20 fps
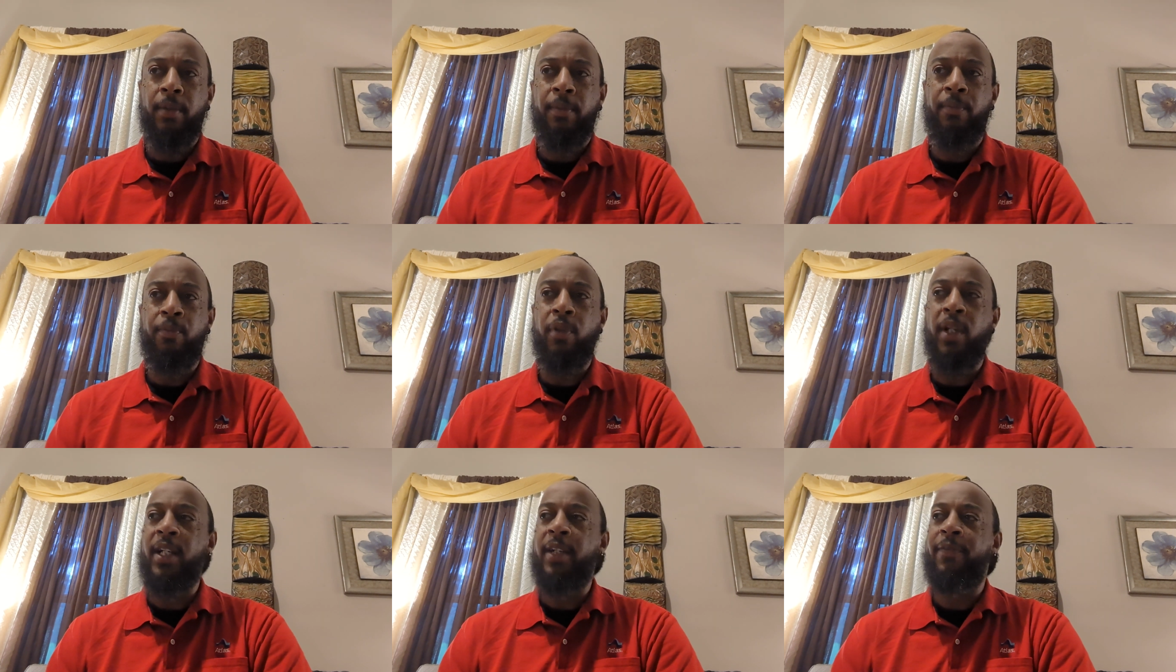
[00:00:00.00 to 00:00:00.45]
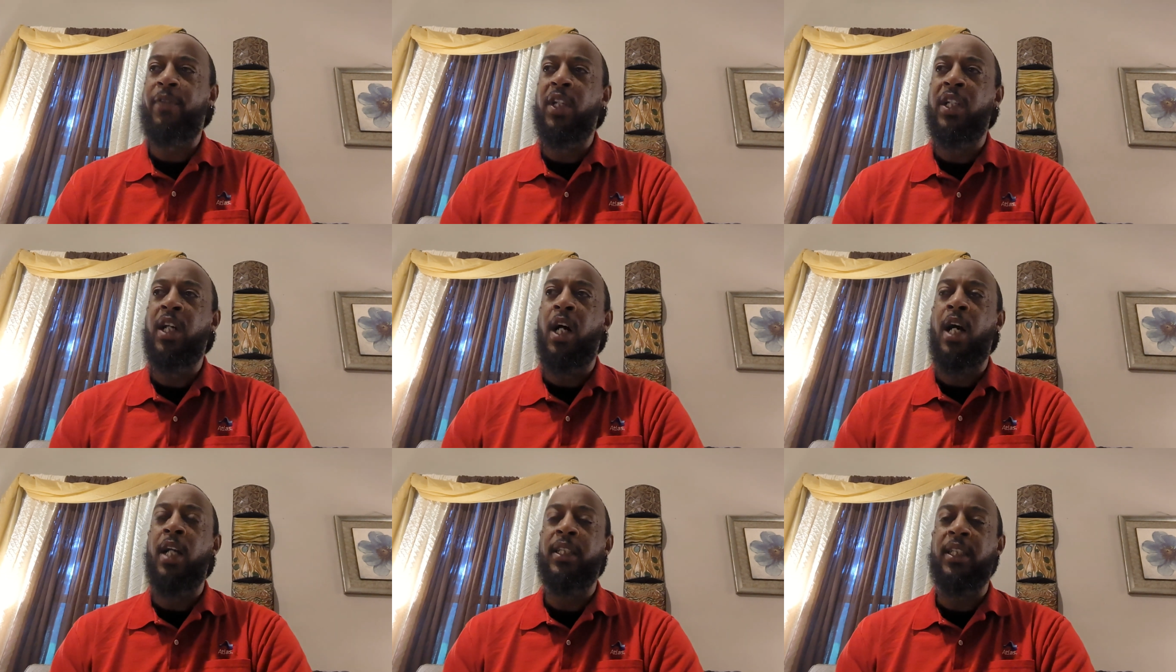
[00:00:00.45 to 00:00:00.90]
Praying for
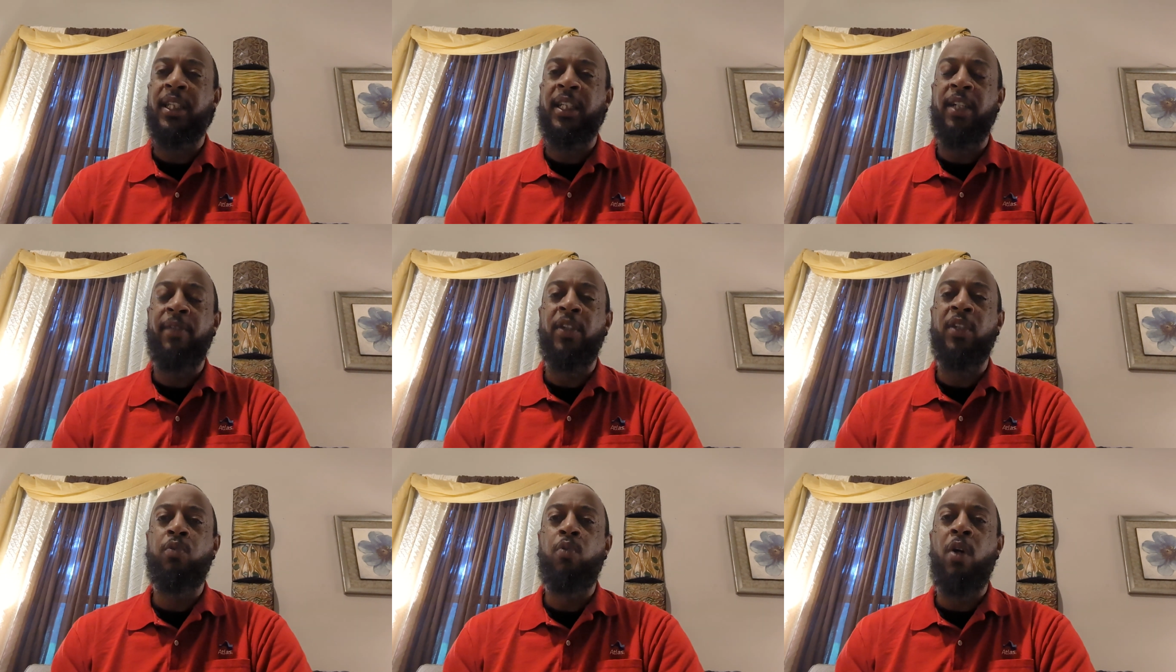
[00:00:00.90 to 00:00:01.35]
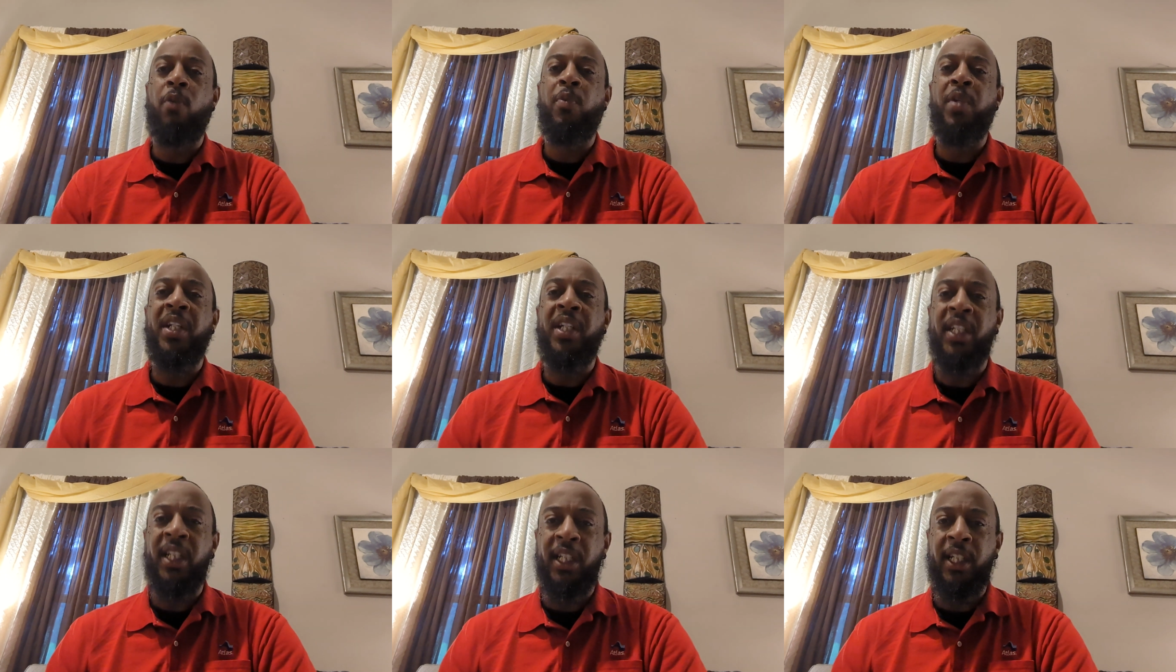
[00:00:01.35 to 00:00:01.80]
God to give us what
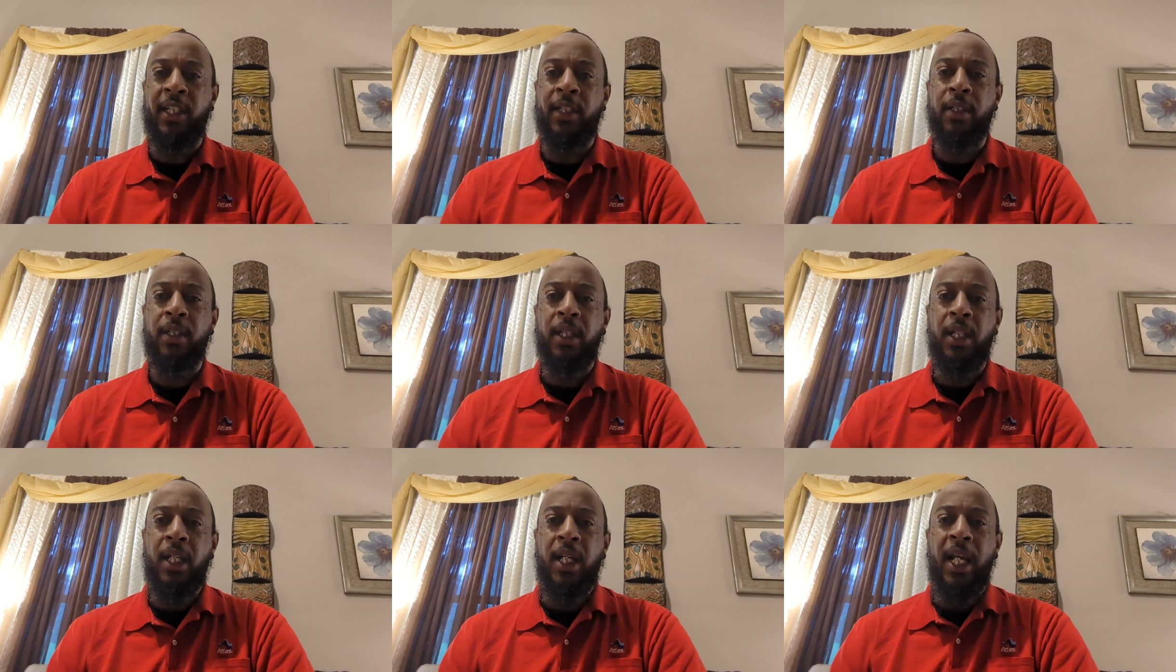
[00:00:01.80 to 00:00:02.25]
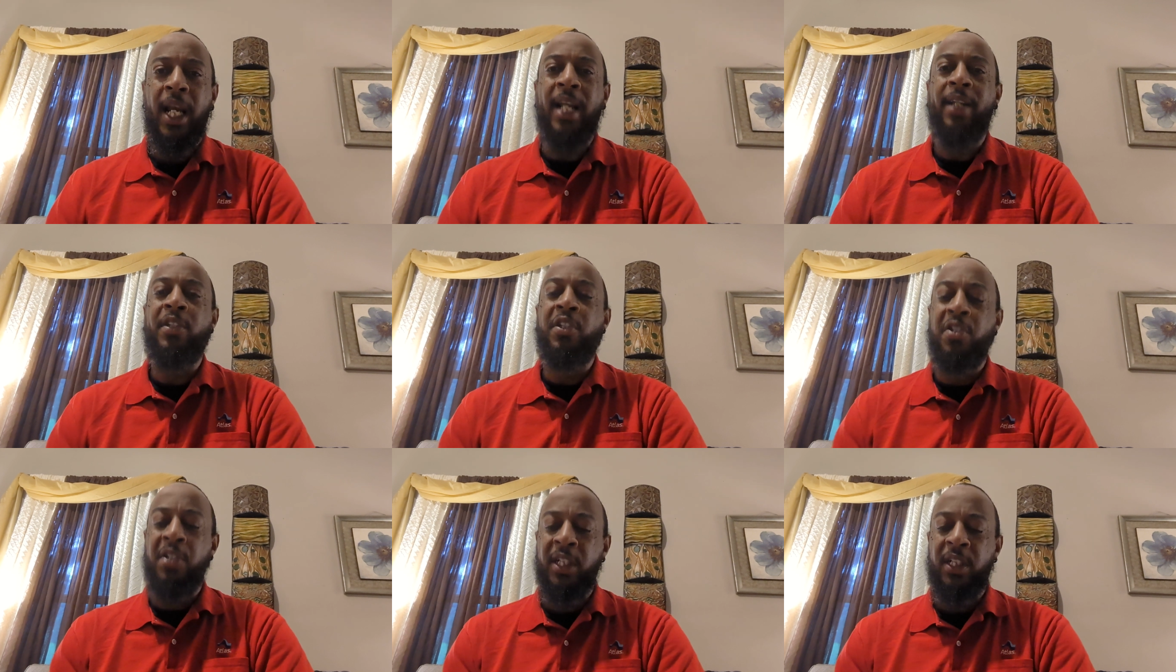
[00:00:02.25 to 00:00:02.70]
we need.
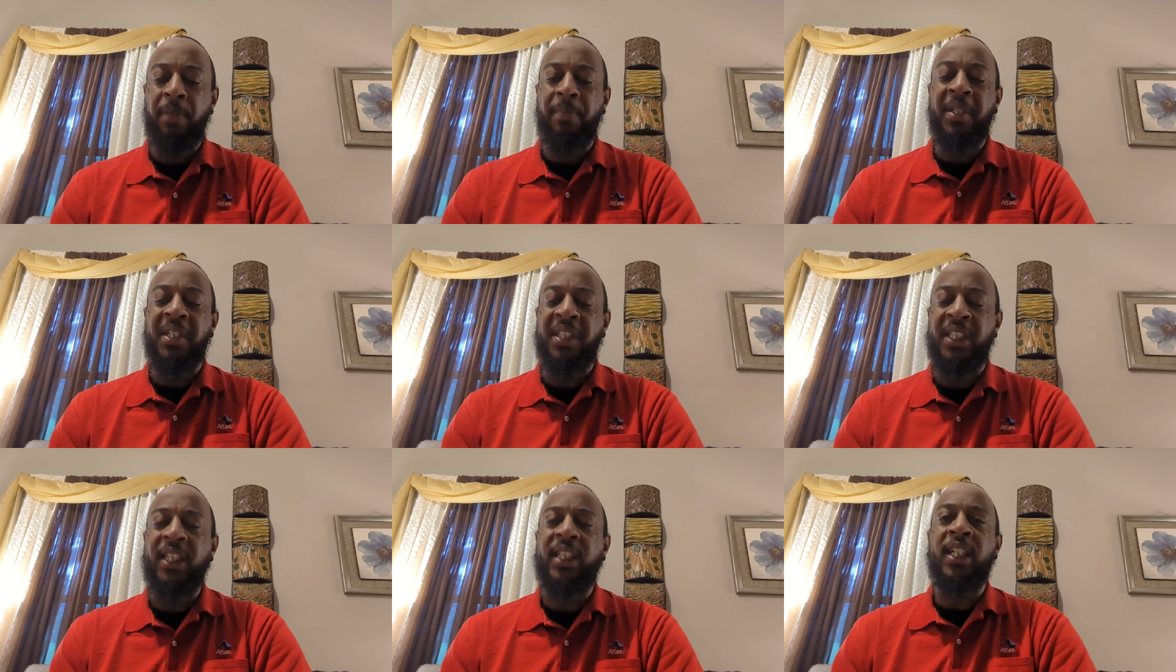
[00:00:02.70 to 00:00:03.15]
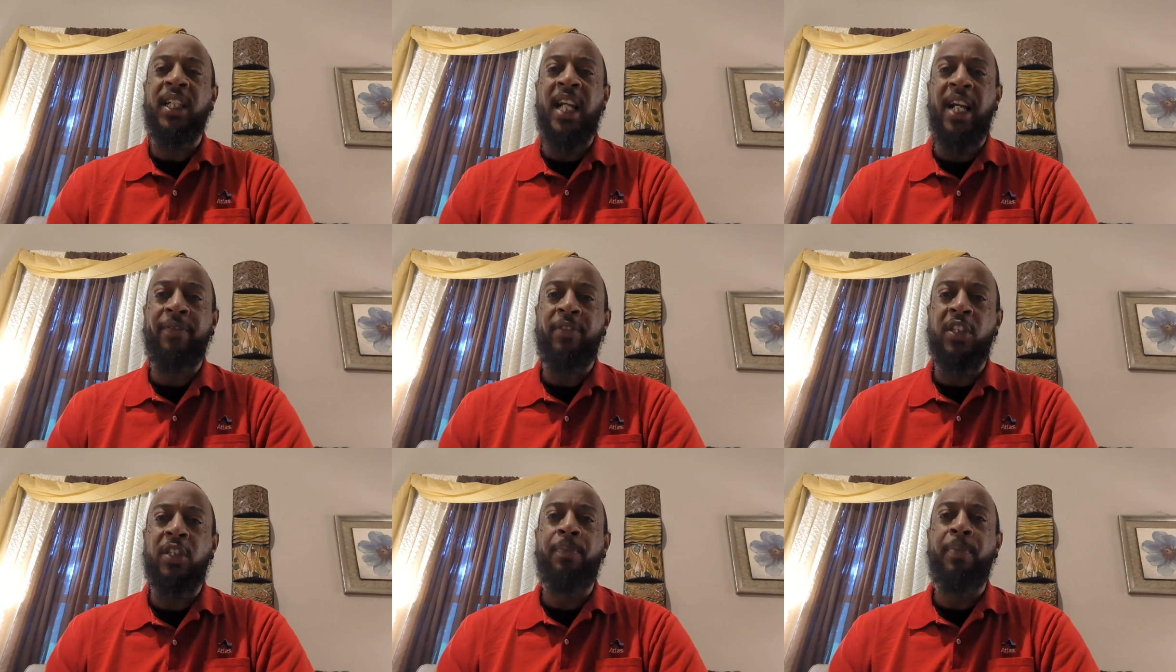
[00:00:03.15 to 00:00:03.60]
And you need to be seeking
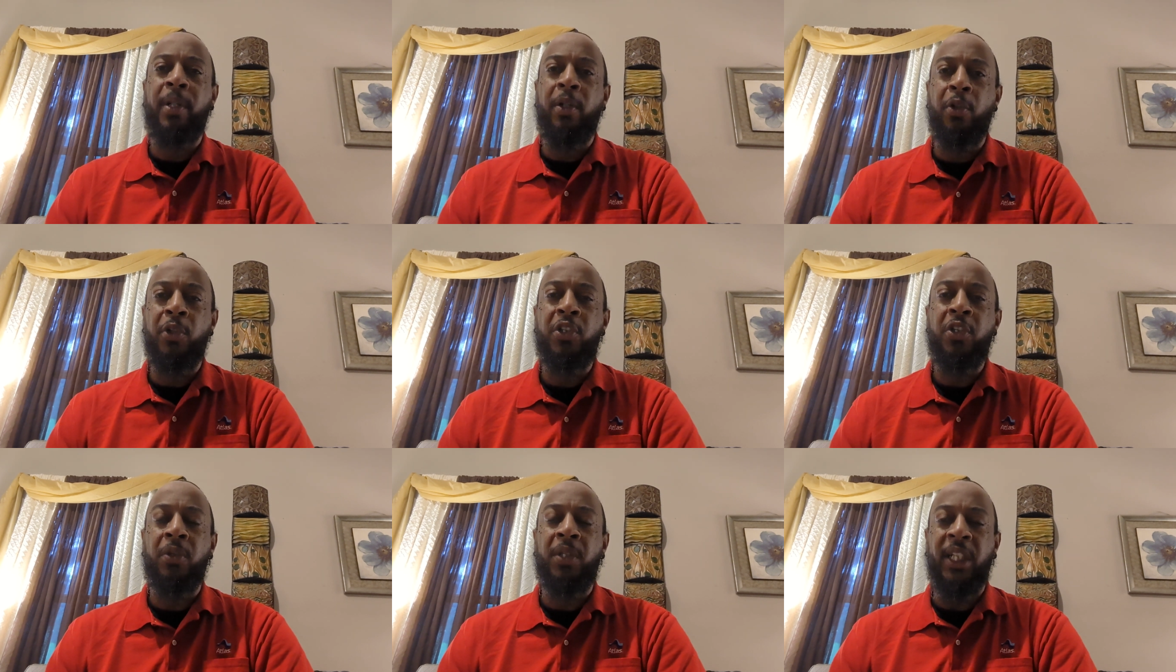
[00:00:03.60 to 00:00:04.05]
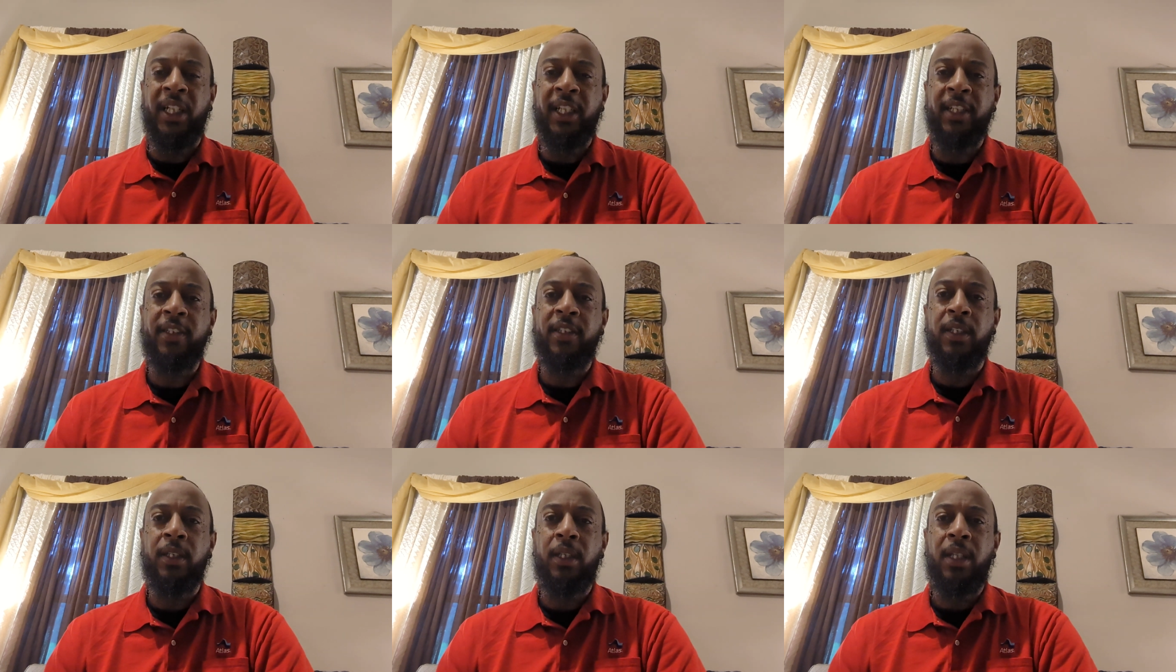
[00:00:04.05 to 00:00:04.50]
after spiritual
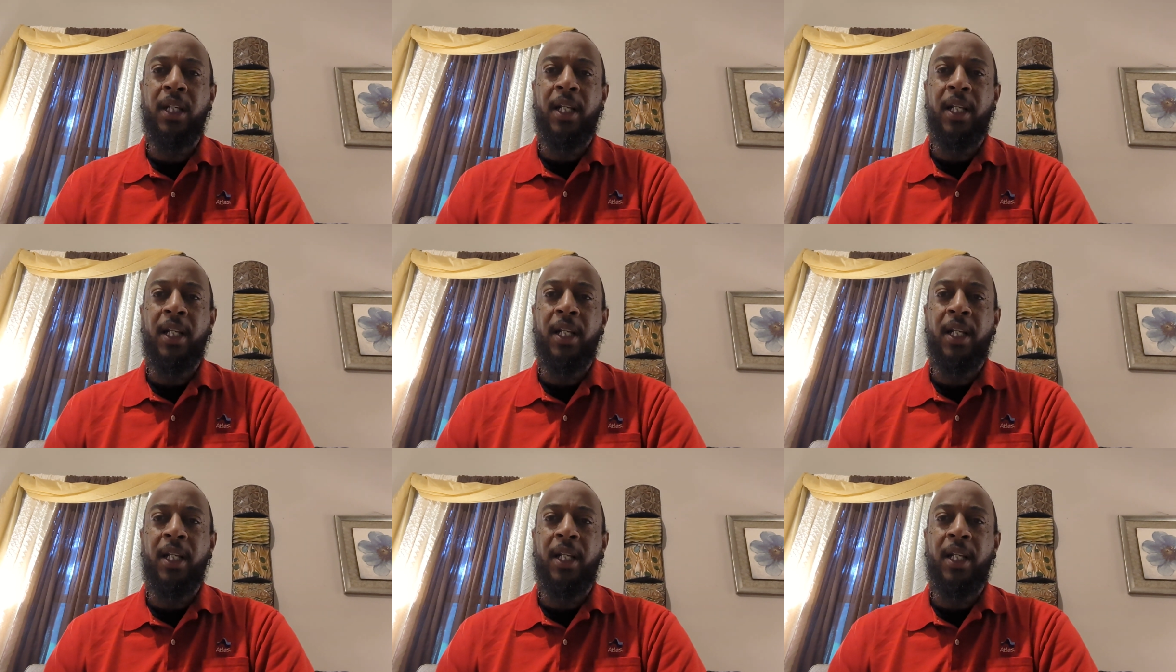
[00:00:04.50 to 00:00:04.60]
things.